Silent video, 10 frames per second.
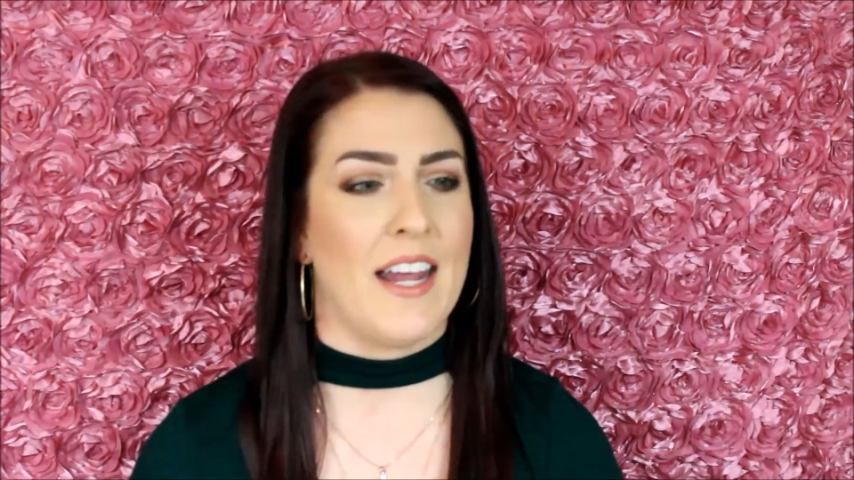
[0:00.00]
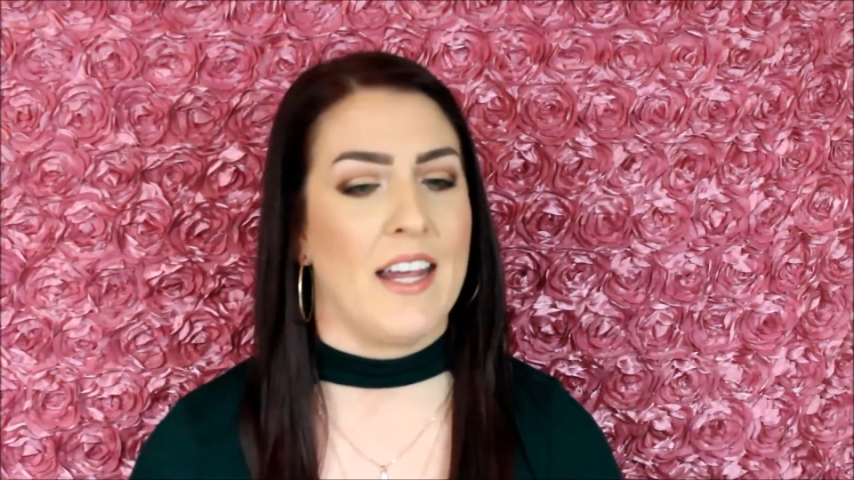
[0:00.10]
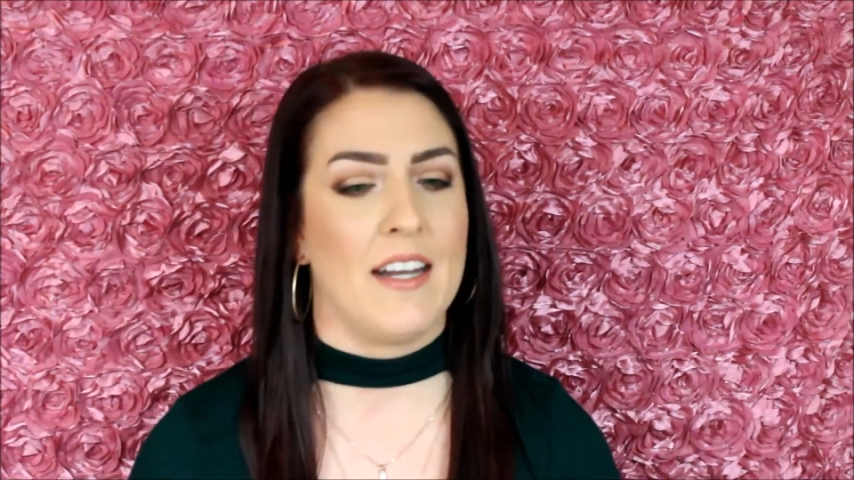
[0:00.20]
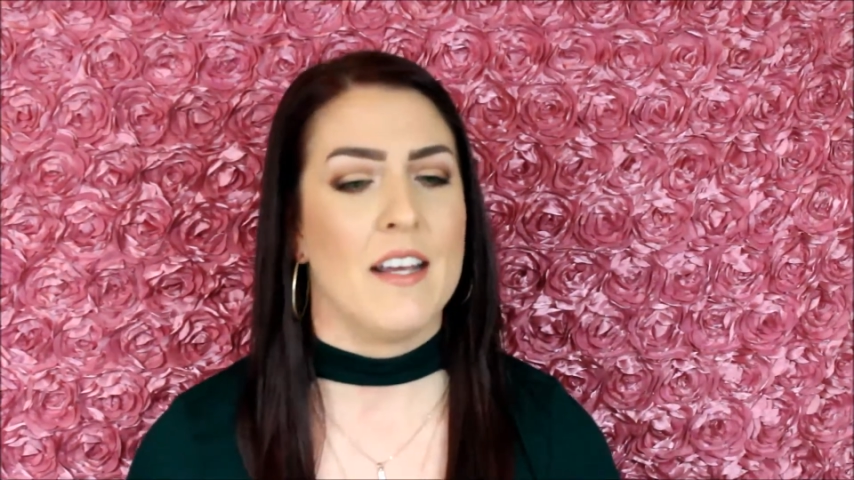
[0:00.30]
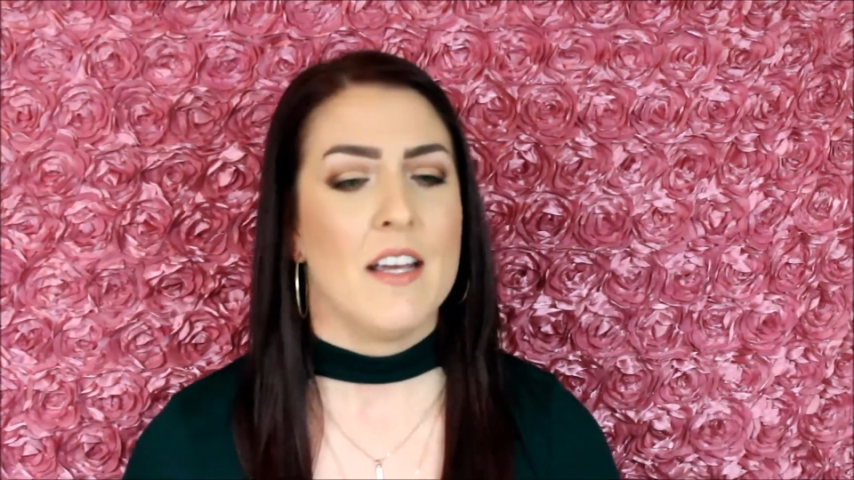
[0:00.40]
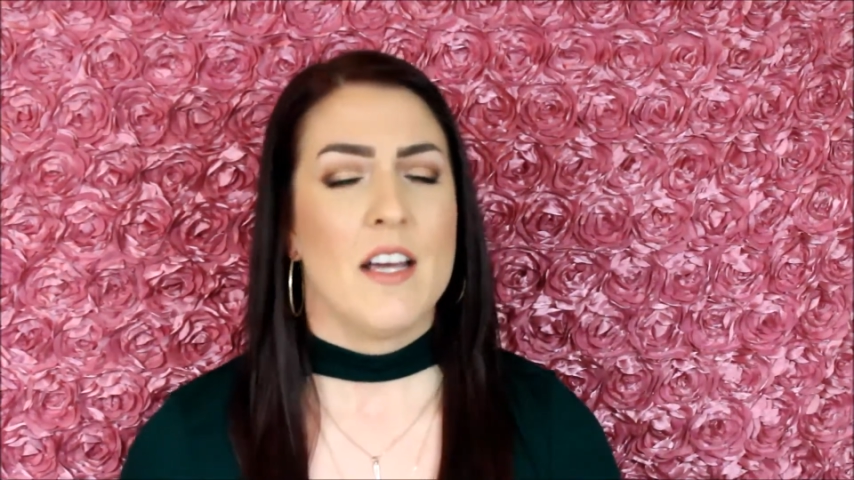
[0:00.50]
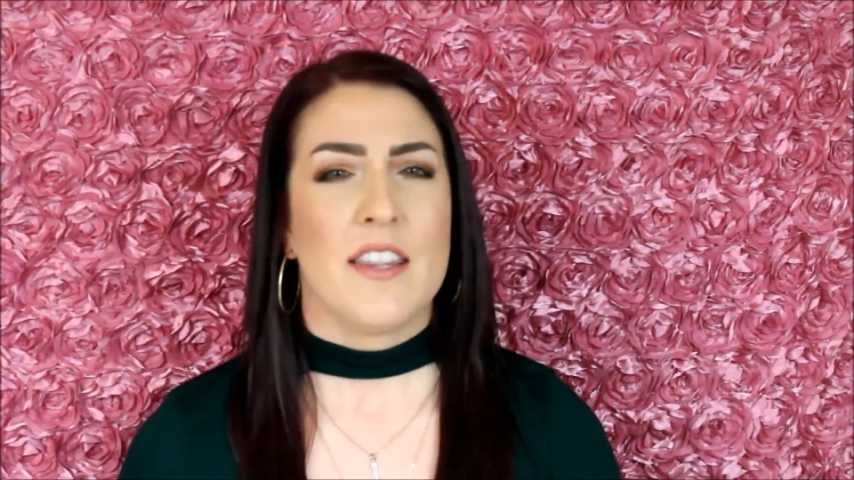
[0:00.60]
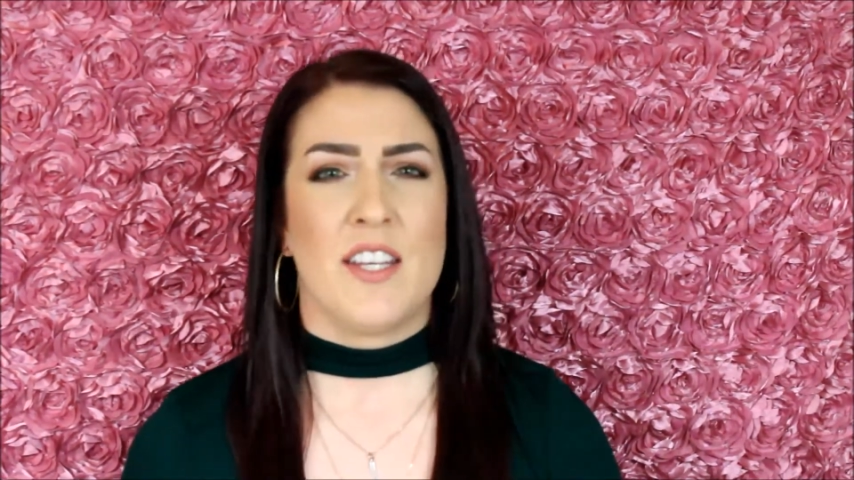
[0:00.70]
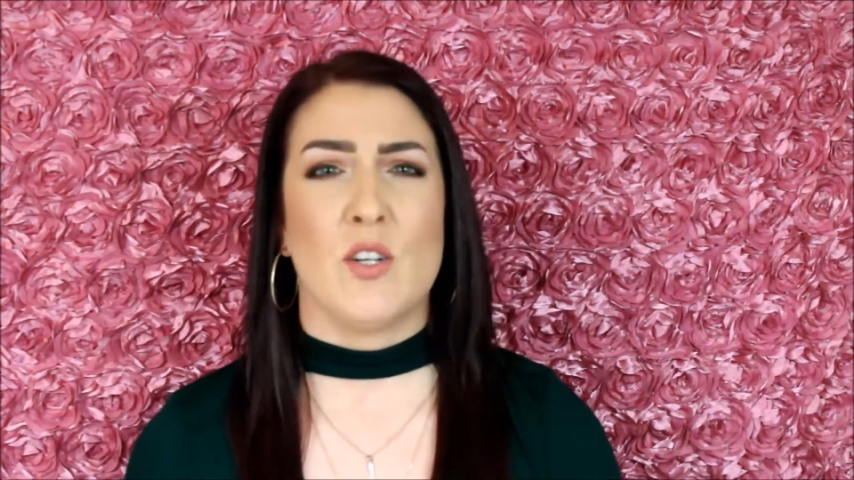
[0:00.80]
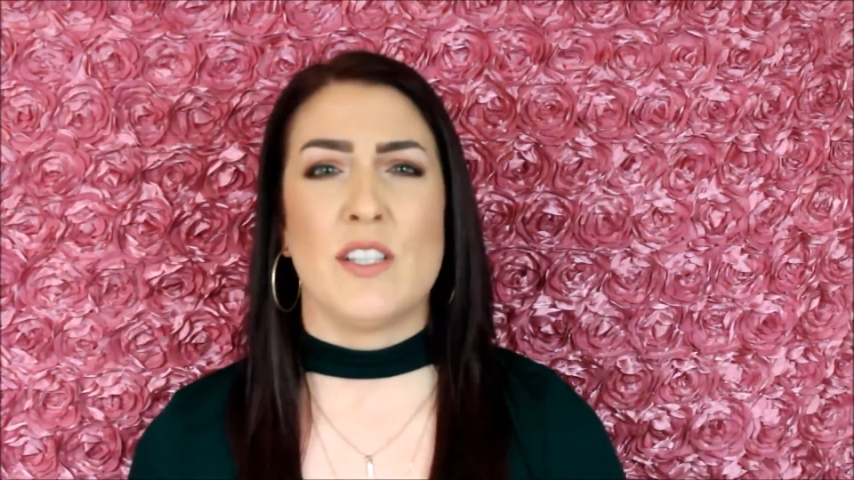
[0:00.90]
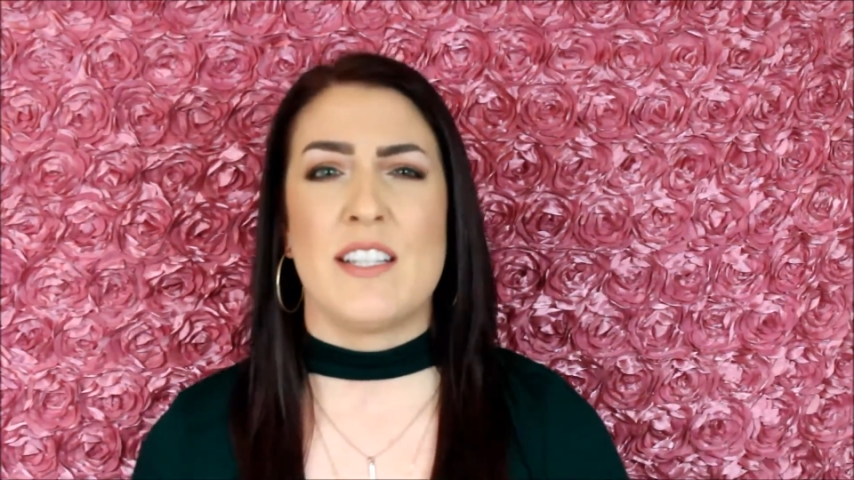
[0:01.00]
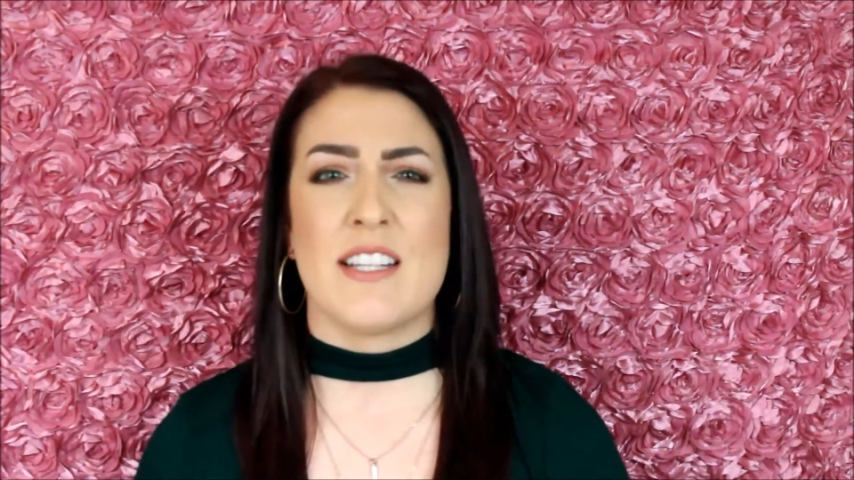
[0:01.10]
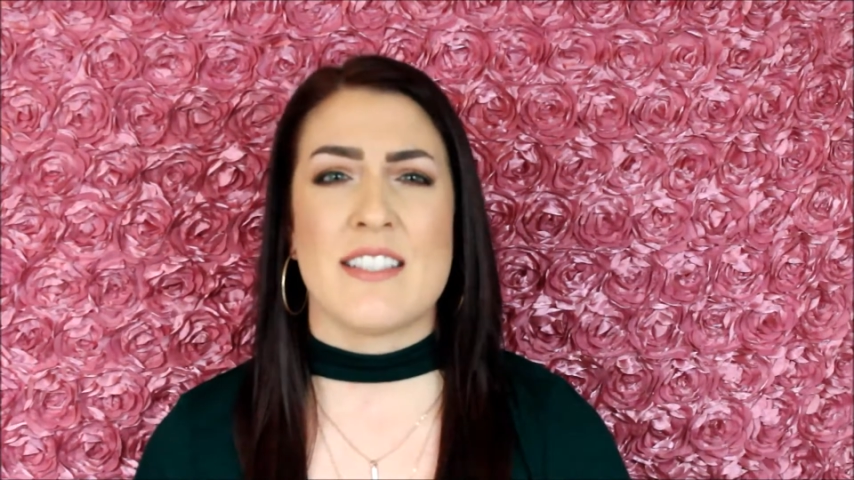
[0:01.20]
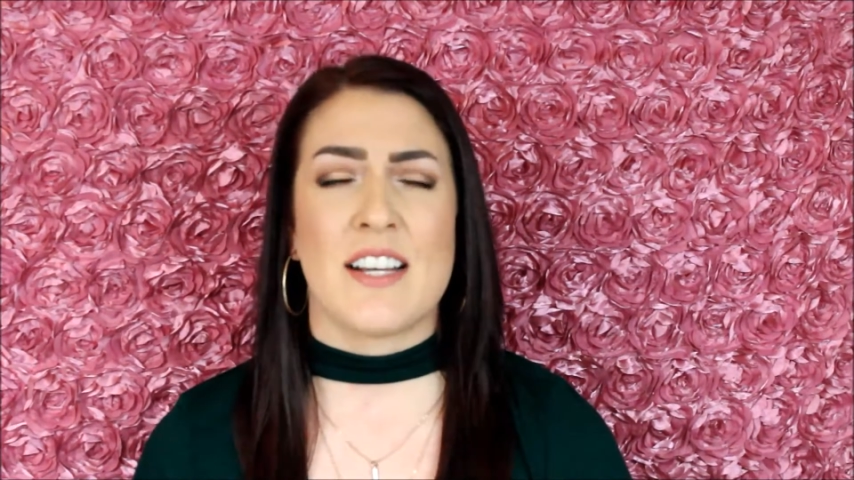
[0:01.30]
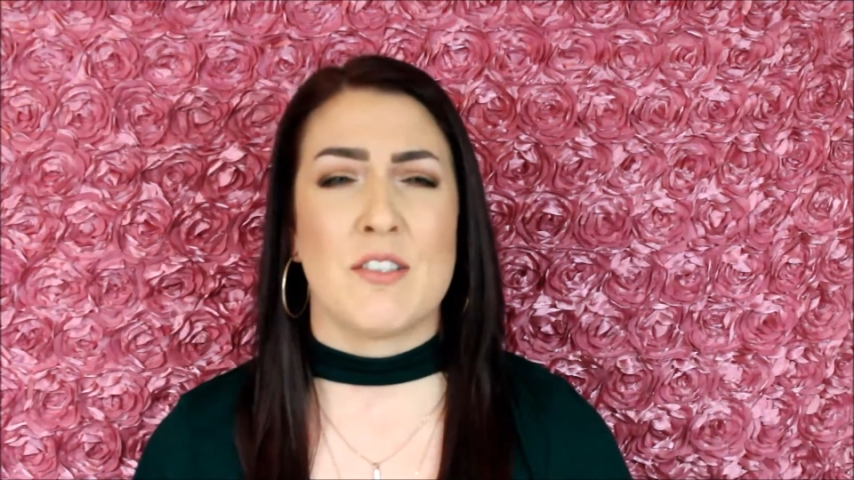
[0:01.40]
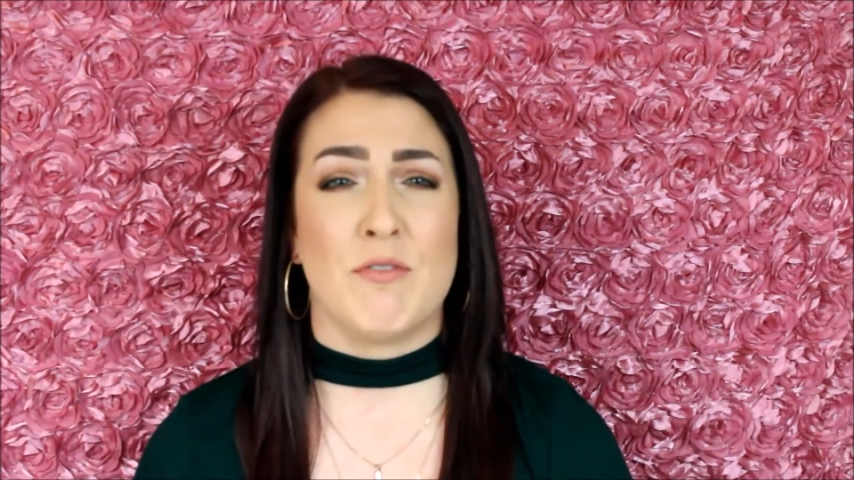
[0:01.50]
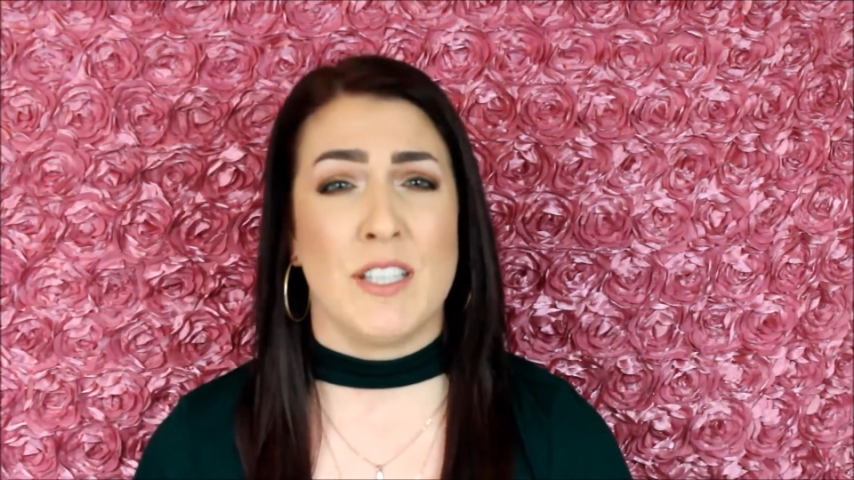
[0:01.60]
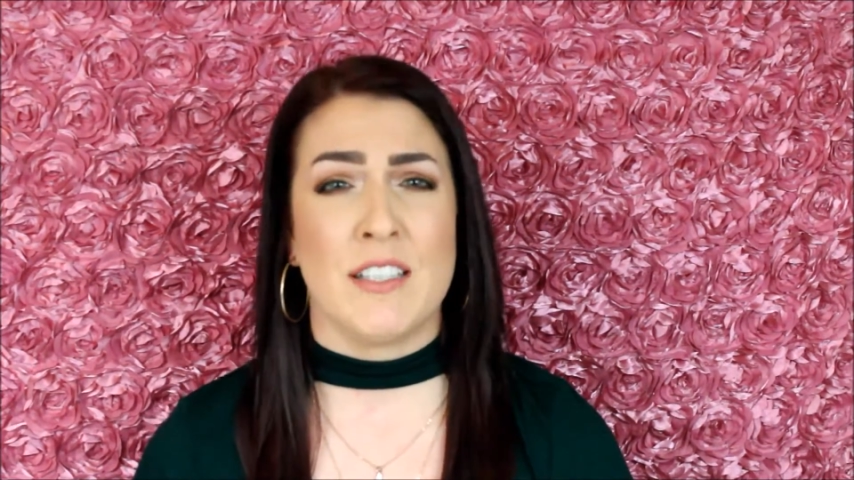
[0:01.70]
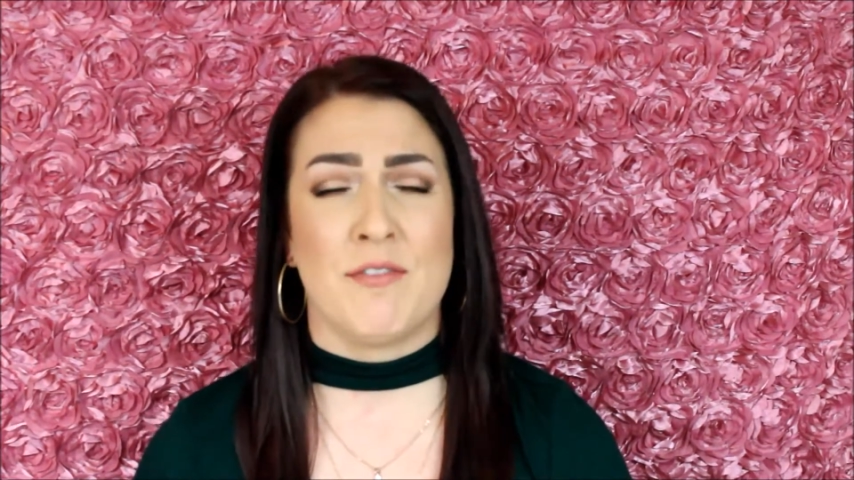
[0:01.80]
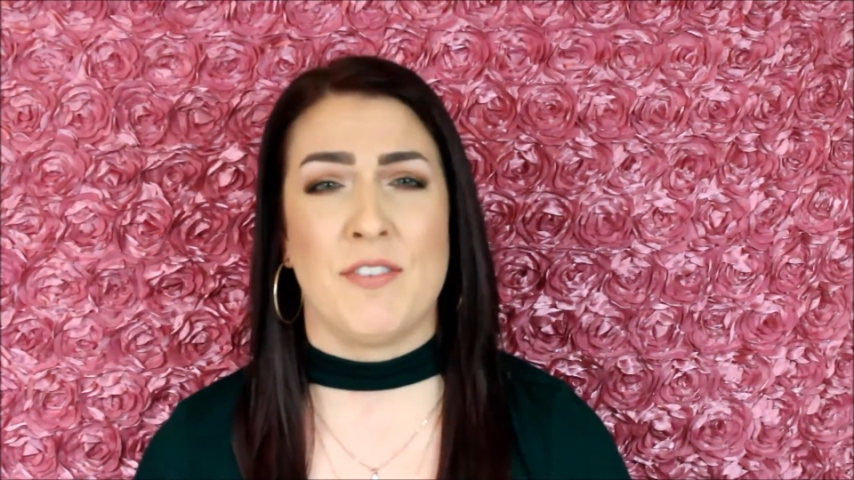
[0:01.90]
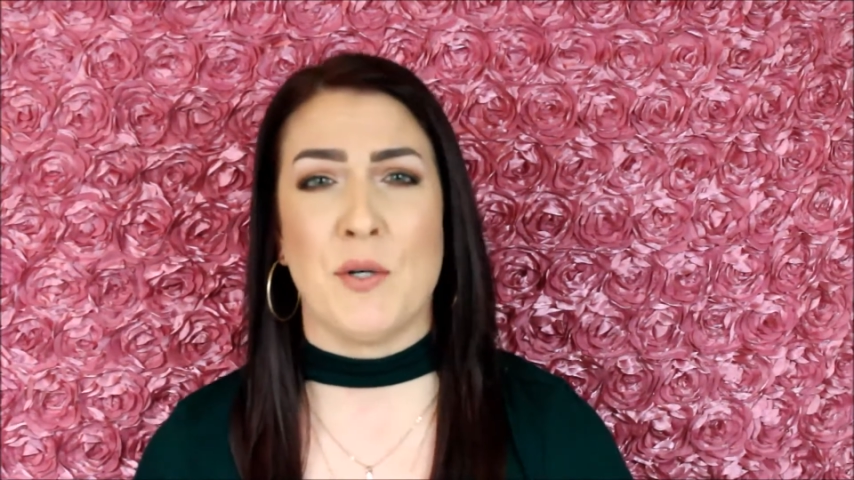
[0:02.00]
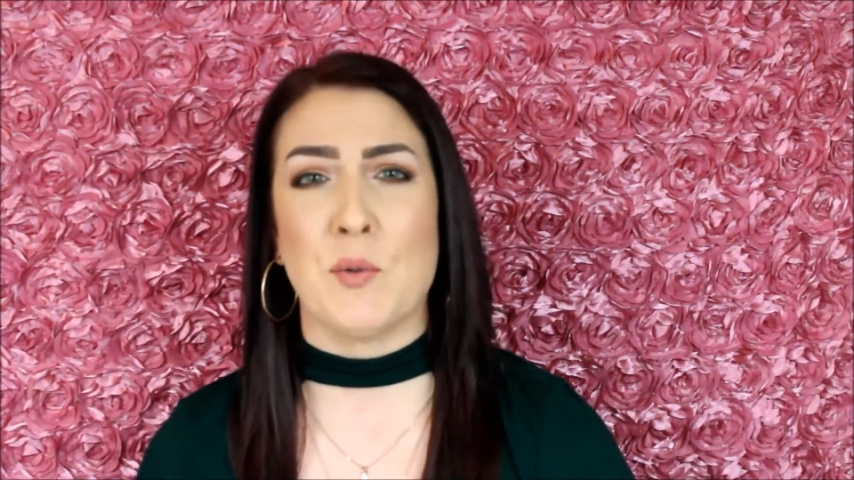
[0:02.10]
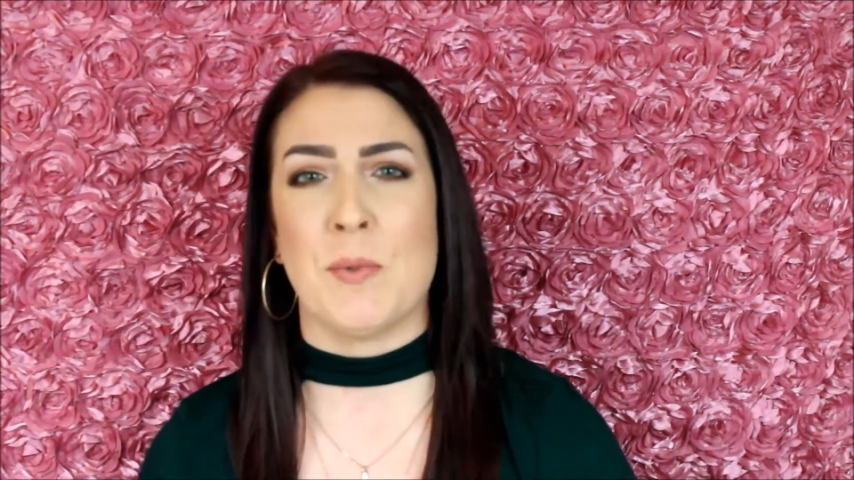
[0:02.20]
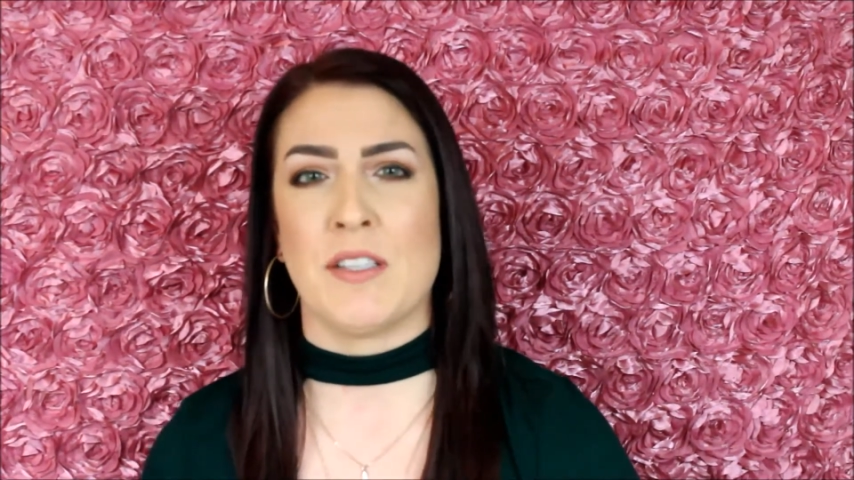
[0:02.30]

and the only days I could really film